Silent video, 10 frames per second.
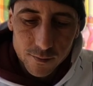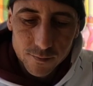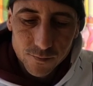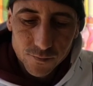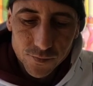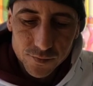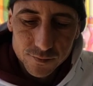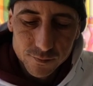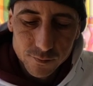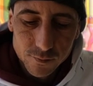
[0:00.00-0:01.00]

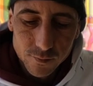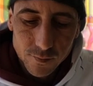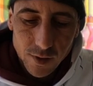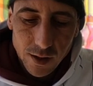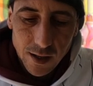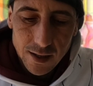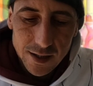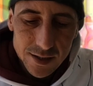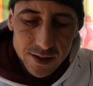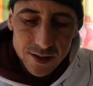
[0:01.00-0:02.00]
At
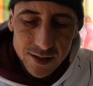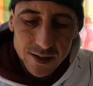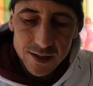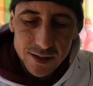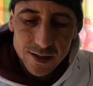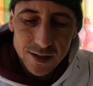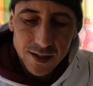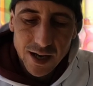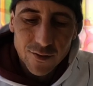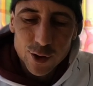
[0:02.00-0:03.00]
least
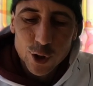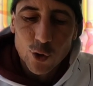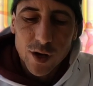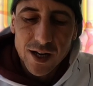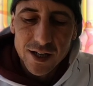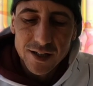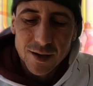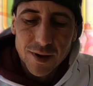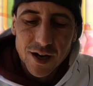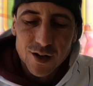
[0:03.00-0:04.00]
give us tweet
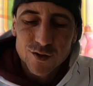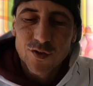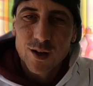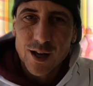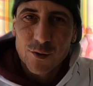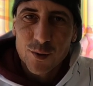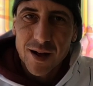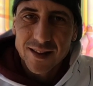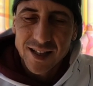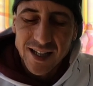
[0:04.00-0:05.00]
to make us feel like we're
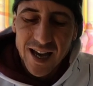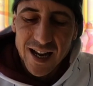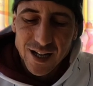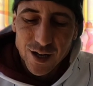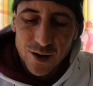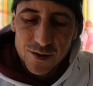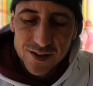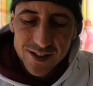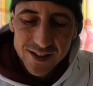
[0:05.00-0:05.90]
about to get it, you know?